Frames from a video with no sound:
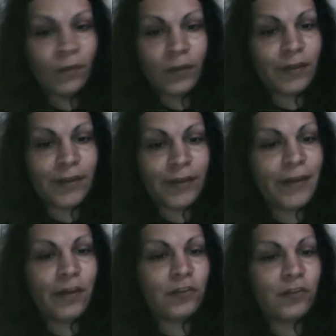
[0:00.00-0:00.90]
the thing
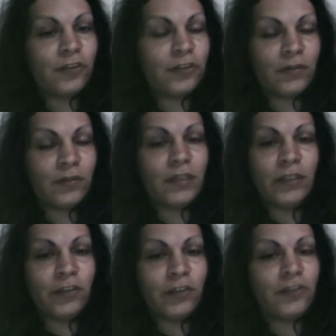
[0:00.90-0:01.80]
is,
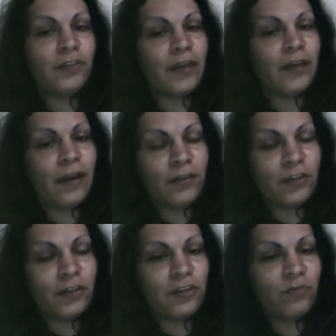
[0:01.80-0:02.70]
this
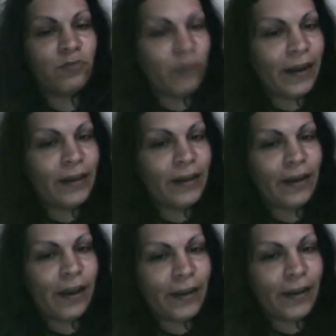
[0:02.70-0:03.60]
is really
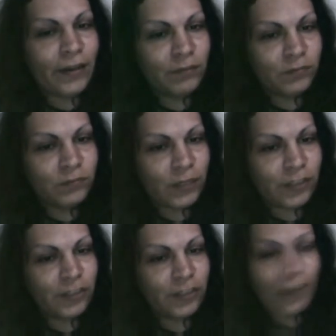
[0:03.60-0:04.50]
a
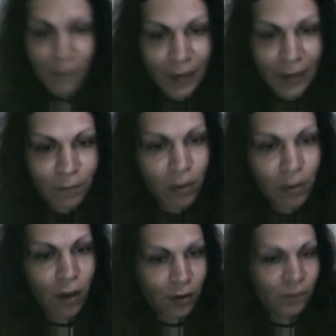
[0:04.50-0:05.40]
stumbling block.